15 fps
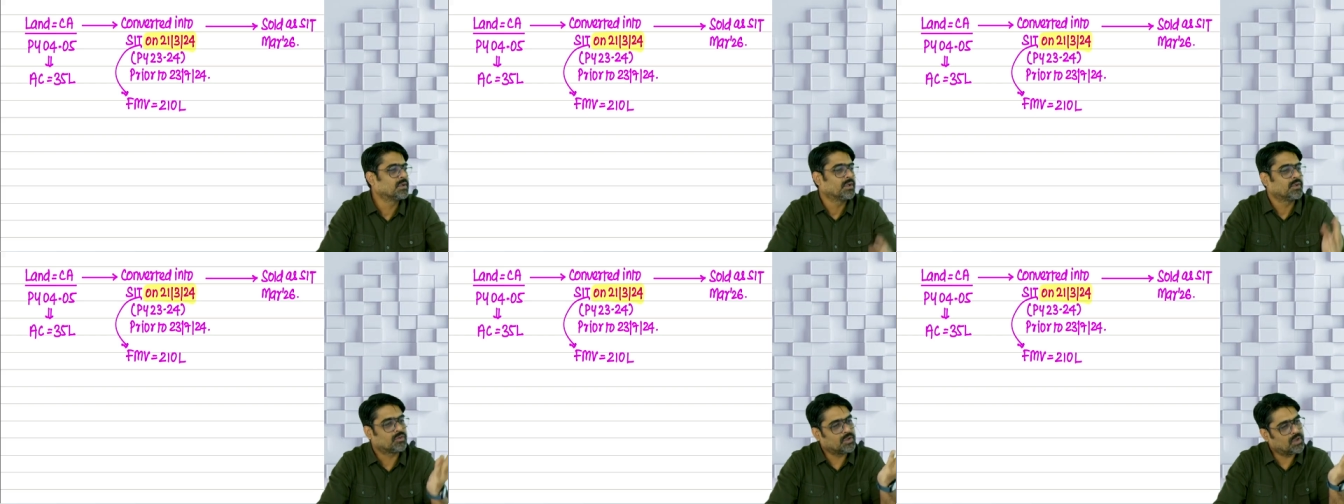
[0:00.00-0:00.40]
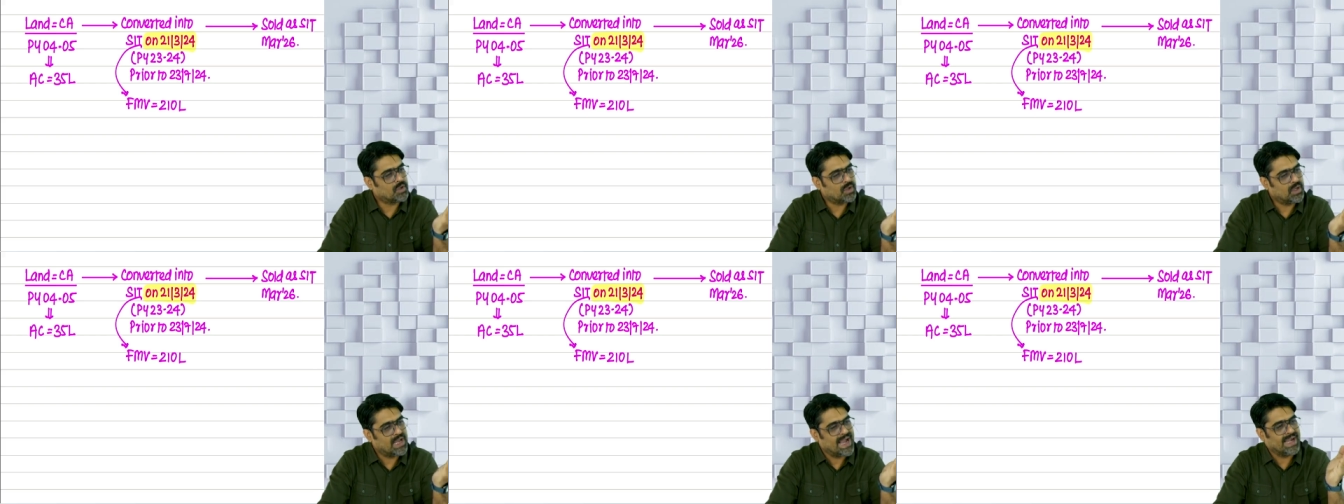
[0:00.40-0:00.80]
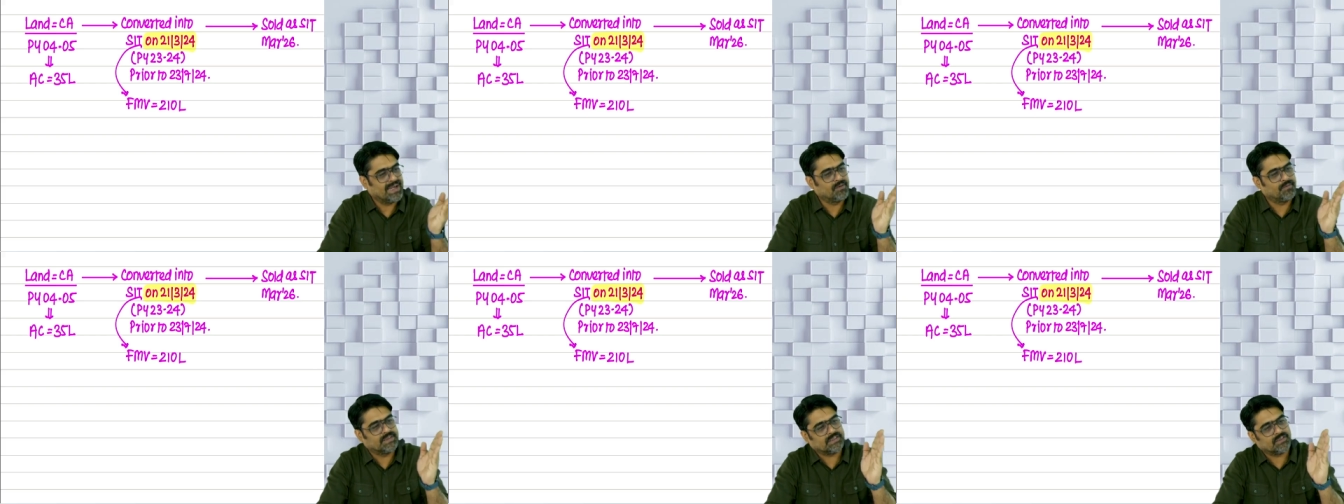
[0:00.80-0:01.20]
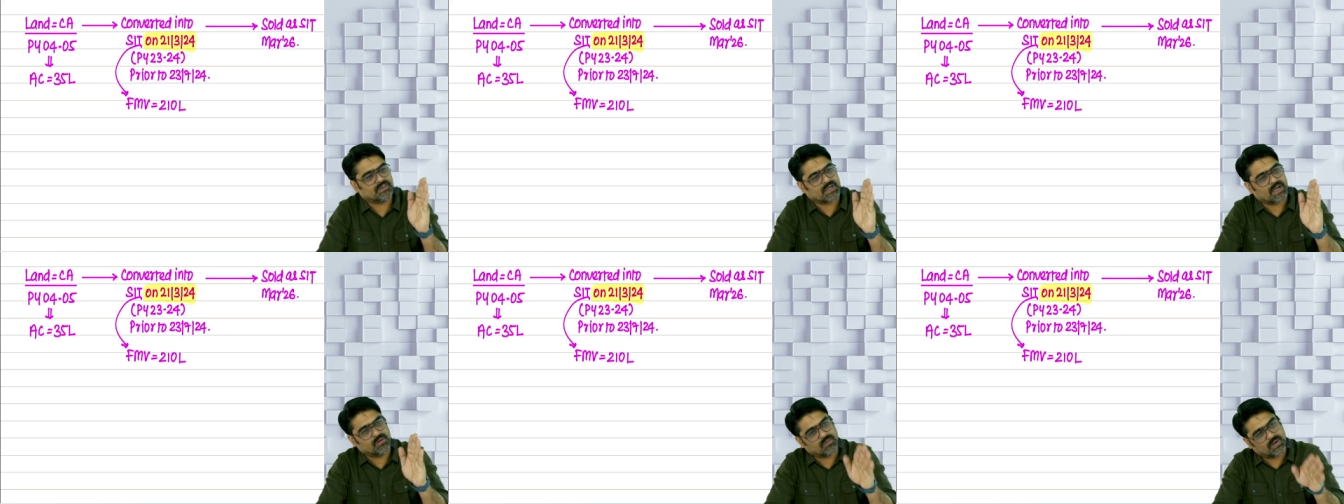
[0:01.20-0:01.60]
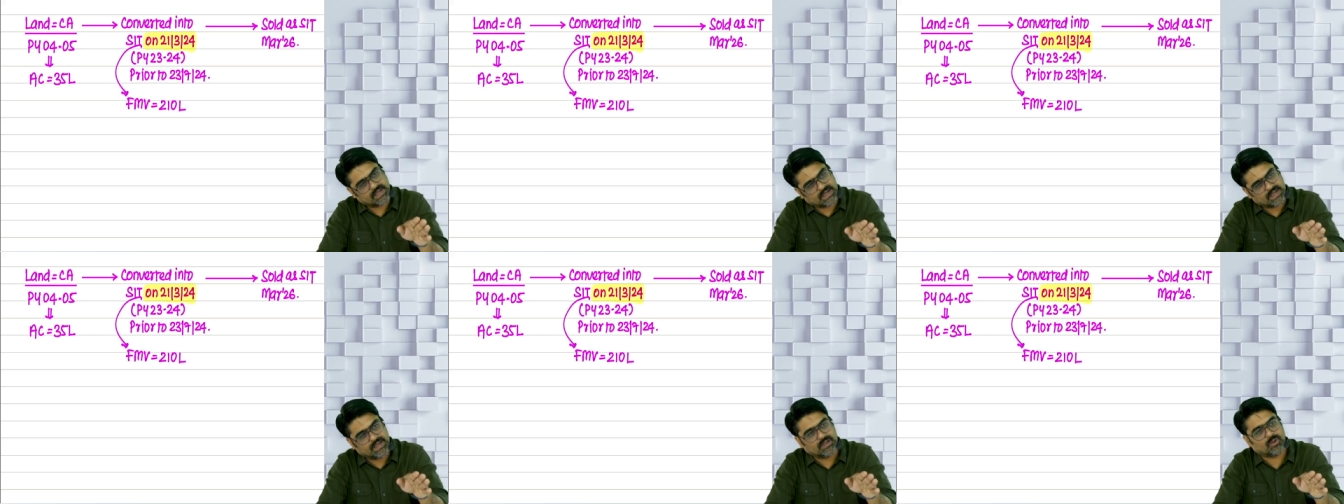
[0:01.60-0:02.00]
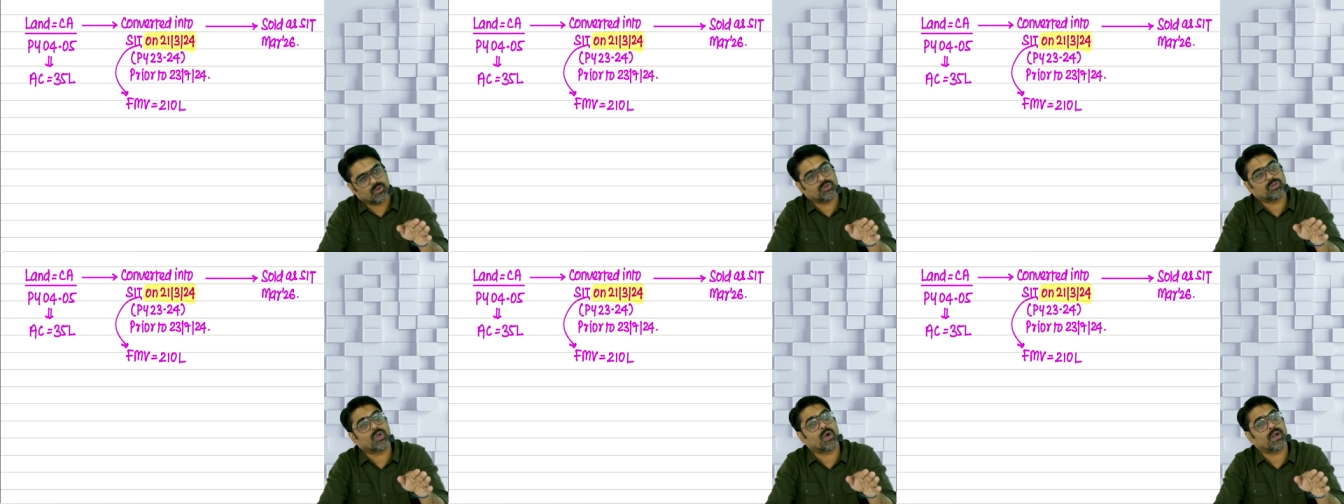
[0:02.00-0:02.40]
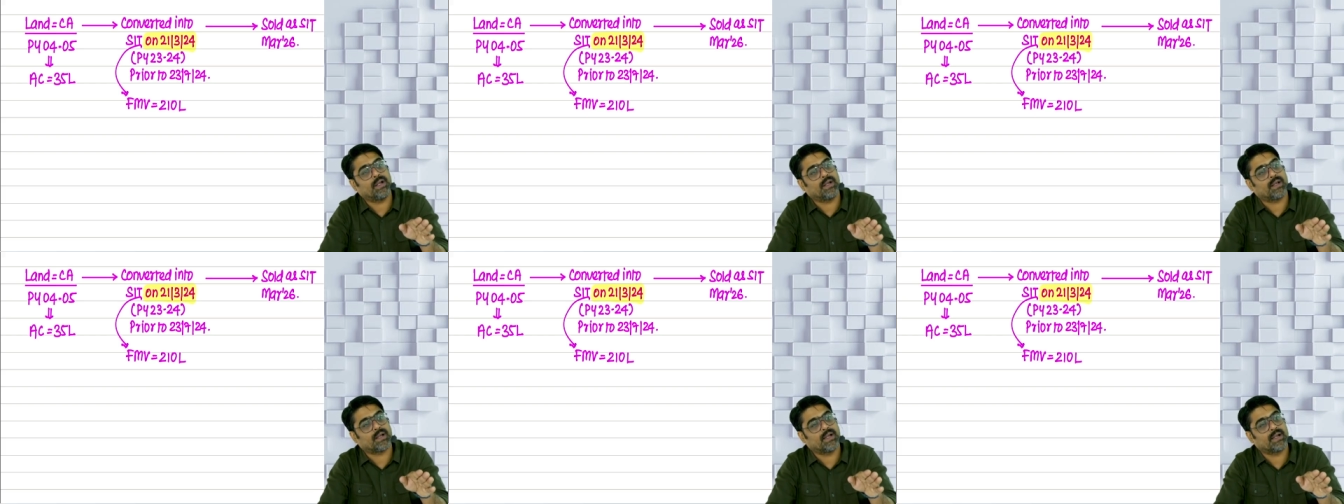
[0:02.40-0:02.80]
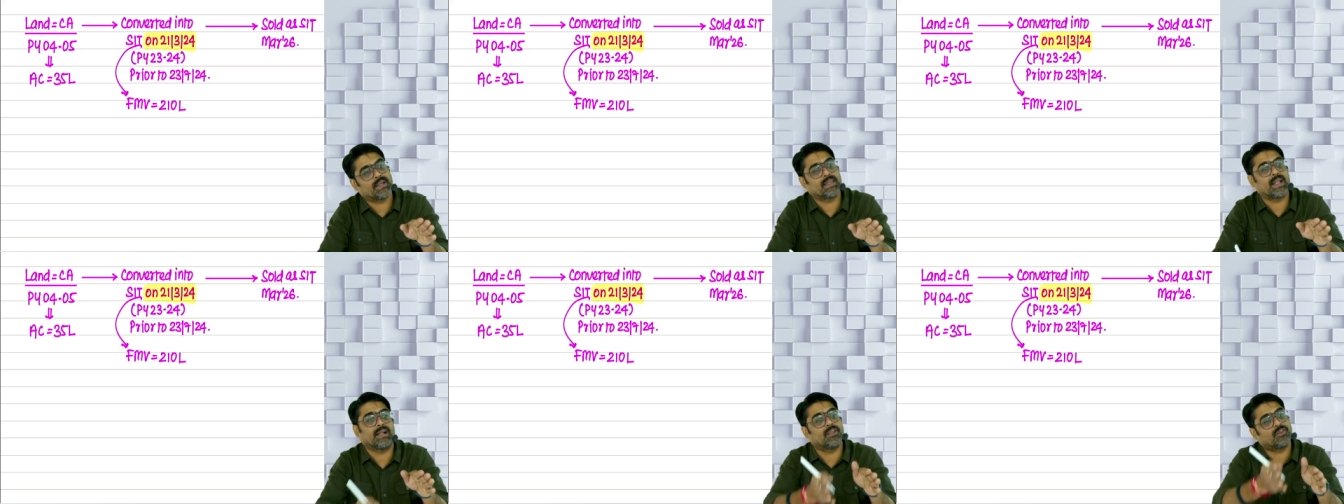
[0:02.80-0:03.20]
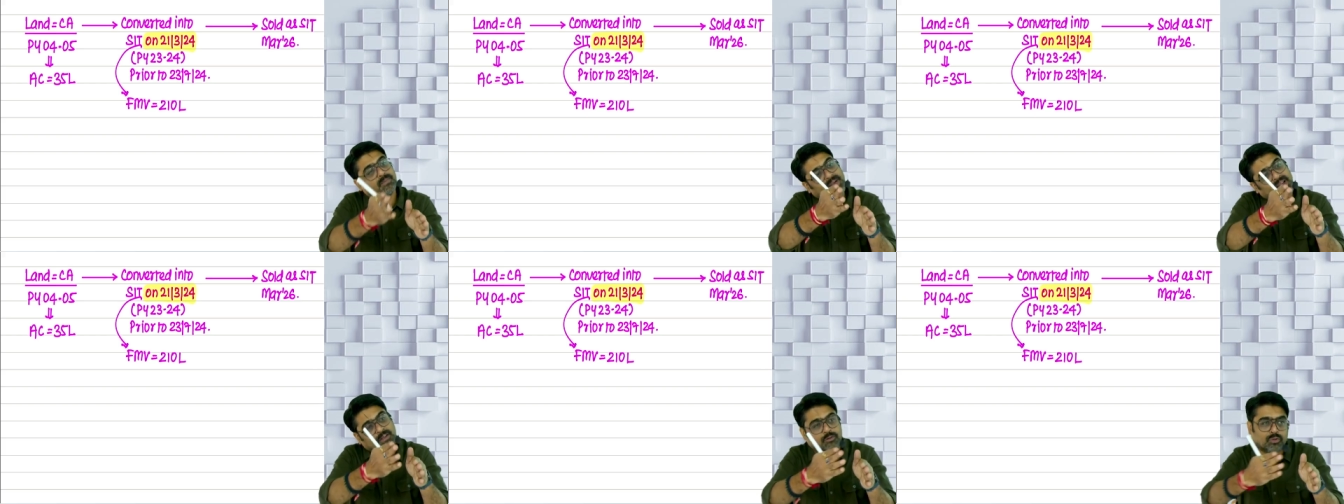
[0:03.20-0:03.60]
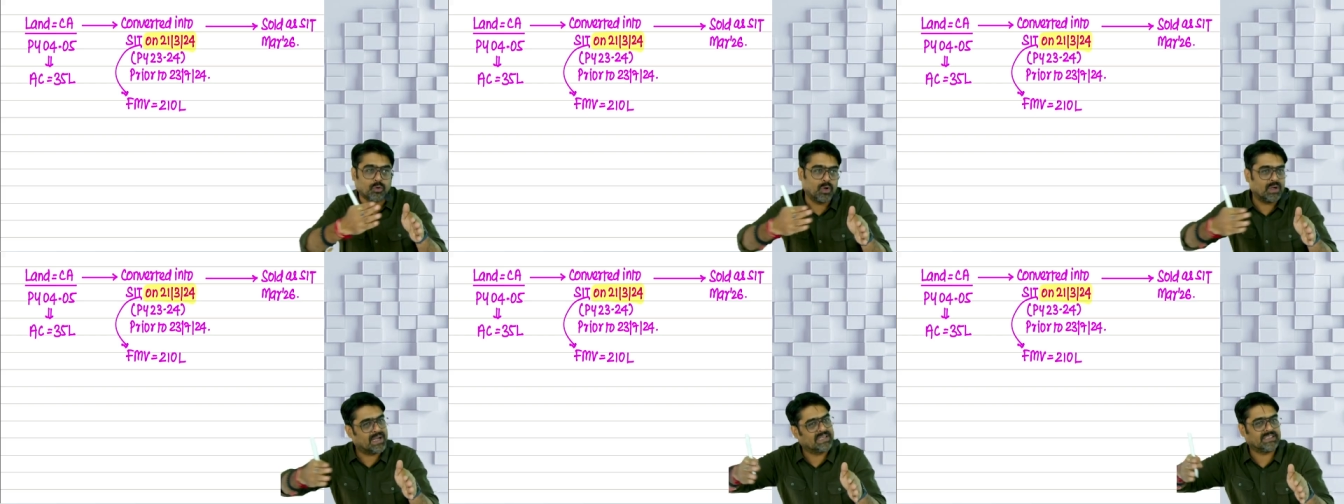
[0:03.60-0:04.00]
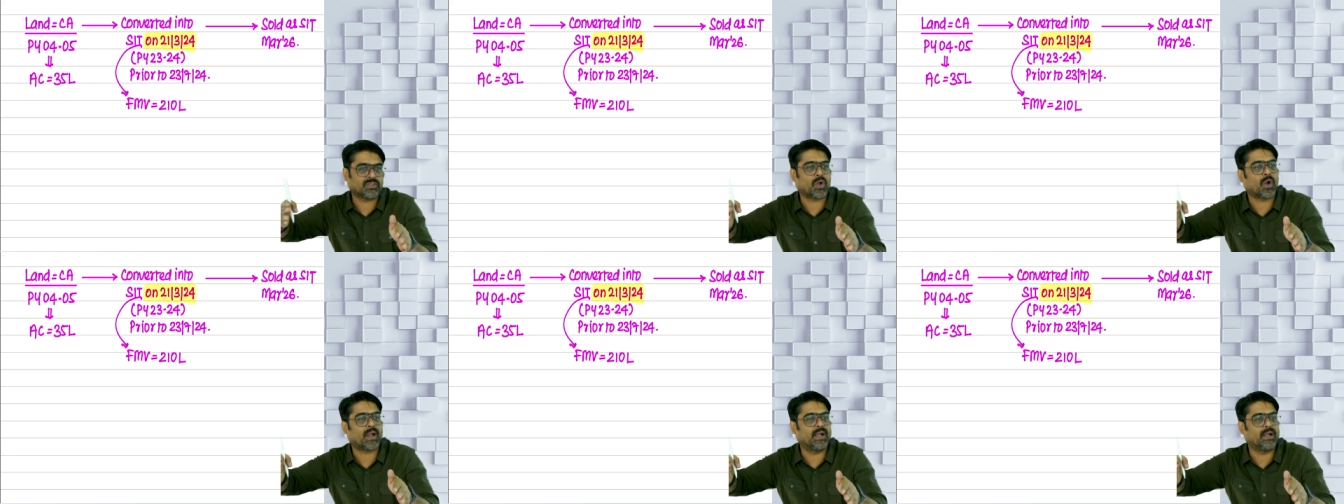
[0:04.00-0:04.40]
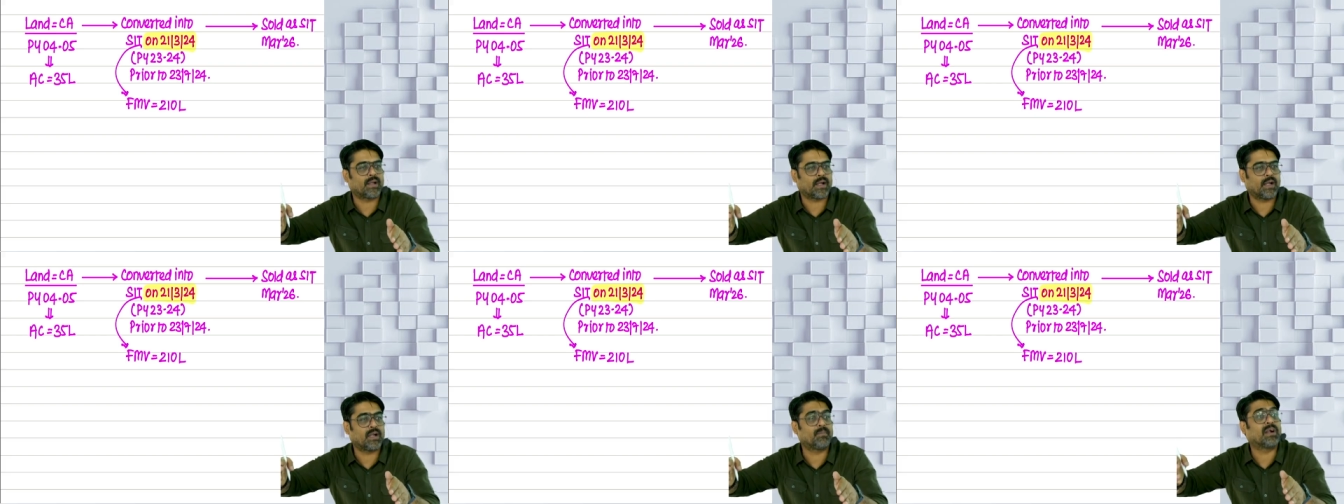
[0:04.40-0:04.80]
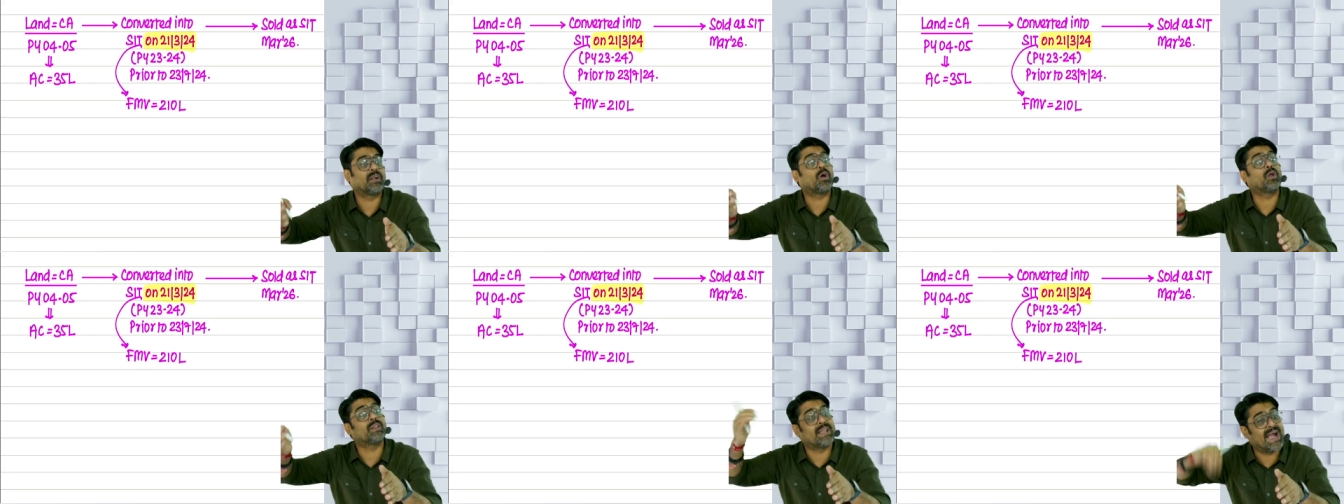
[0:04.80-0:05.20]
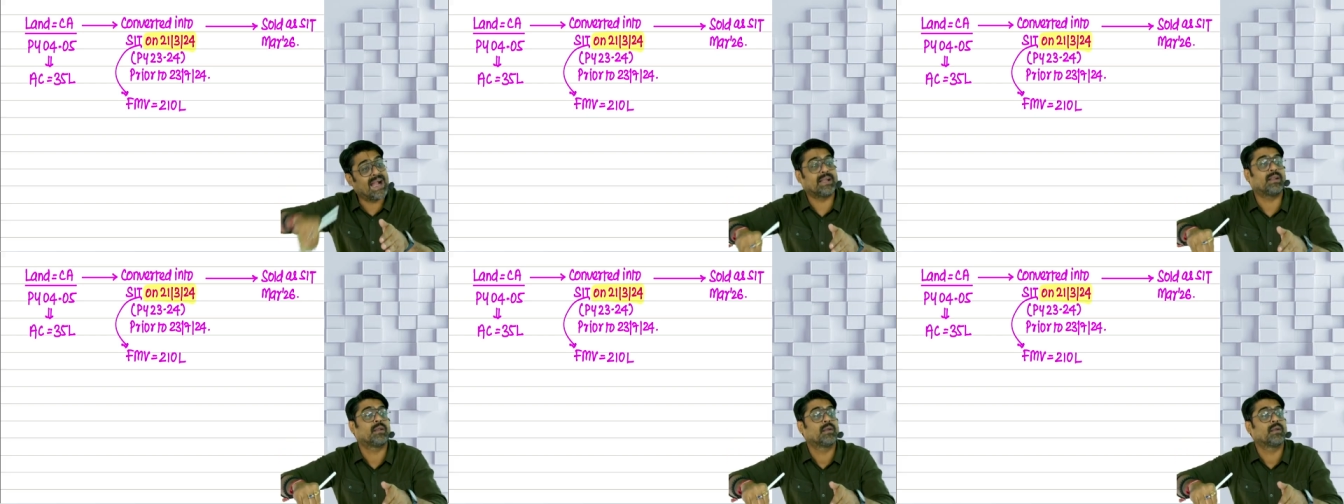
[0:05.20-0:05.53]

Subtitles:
So your land which is converted into stock in trade, that is being sold as stock in trade, but on that,